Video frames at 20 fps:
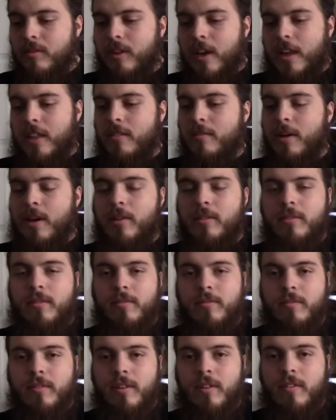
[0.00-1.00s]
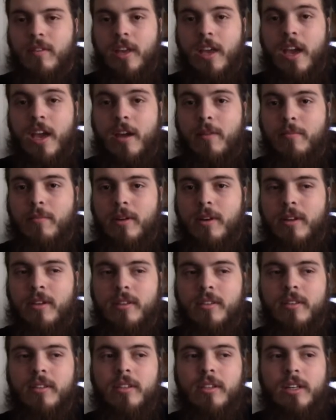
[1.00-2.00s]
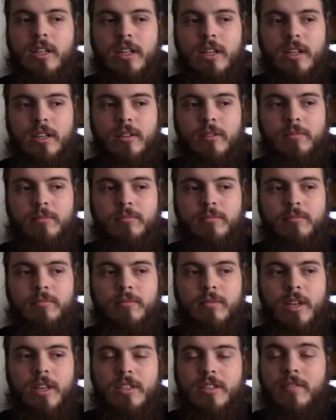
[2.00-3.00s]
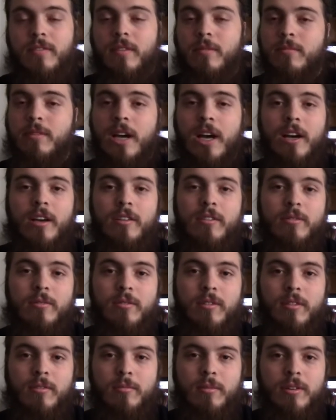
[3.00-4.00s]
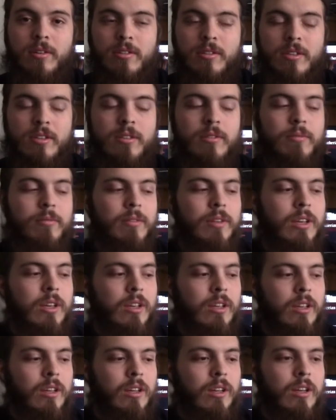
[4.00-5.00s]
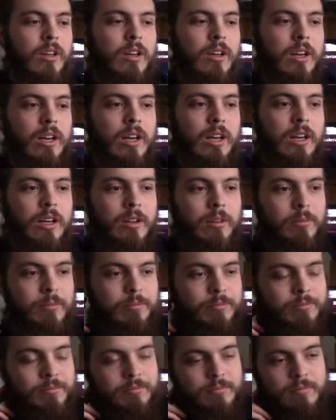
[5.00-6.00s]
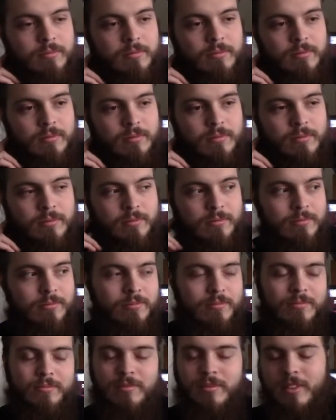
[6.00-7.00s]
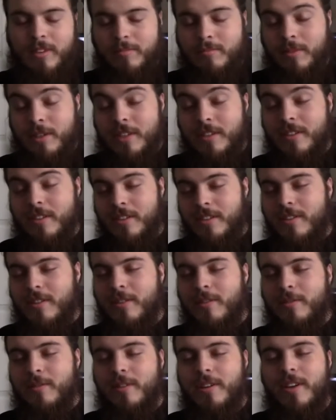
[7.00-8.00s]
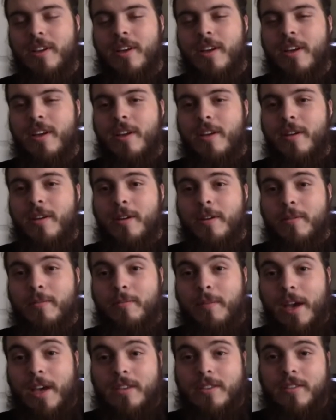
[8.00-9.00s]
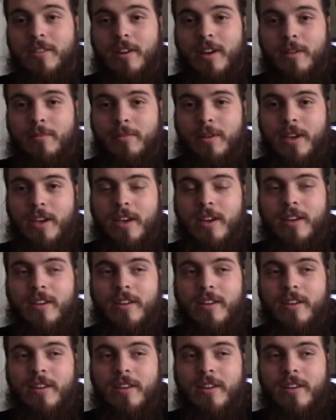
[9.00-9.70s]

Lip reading: lay them out in front of the camera as if I'm talking to another person. Um, I'm listening to Master AP,